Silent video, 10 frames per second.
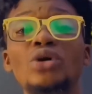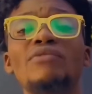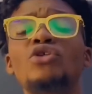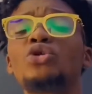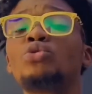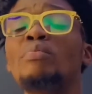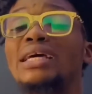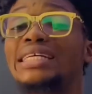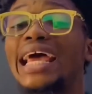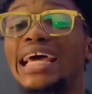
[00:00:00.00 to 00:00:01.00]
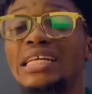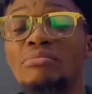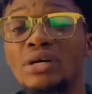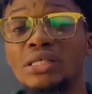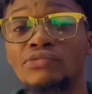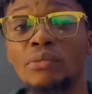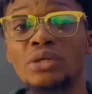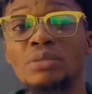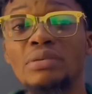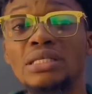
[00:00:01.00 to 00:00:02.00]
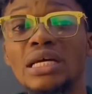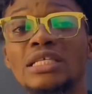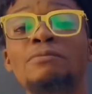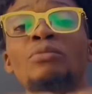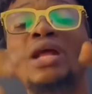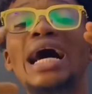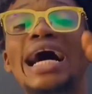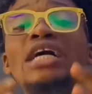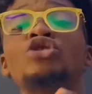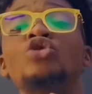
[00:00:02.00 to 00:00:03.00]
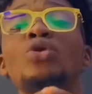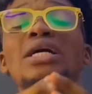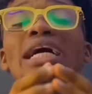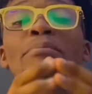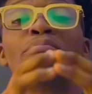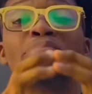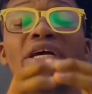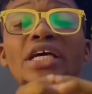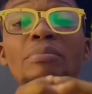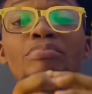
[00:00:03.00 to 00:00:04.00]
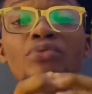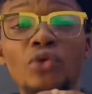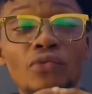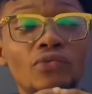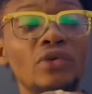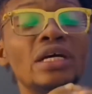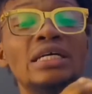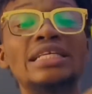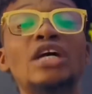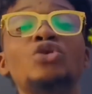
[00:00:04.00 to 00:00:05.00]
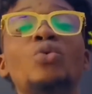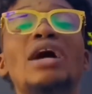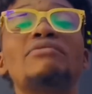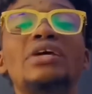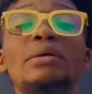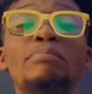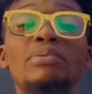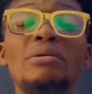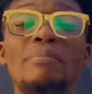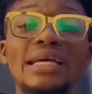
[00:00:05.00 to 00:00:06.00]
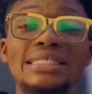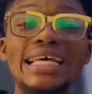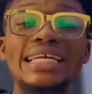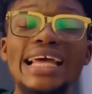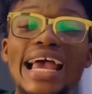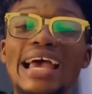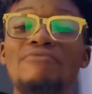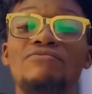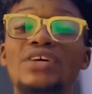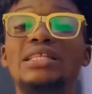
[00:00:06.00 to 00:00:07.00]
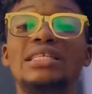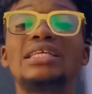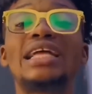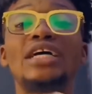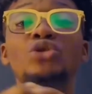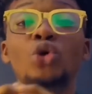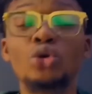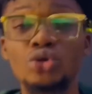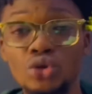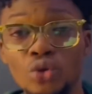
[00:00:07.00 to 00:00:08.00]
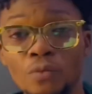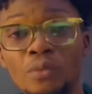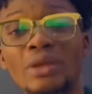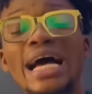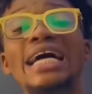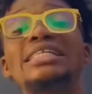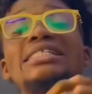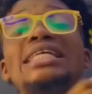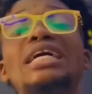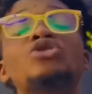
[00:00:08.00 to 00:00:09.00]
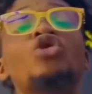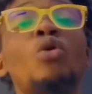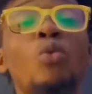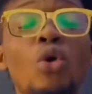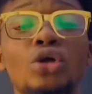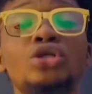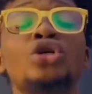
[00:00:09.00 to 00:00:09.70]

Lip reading: You have not made any money from this business, and you can bring proof that you have implemented everything I taught you and it has not worked.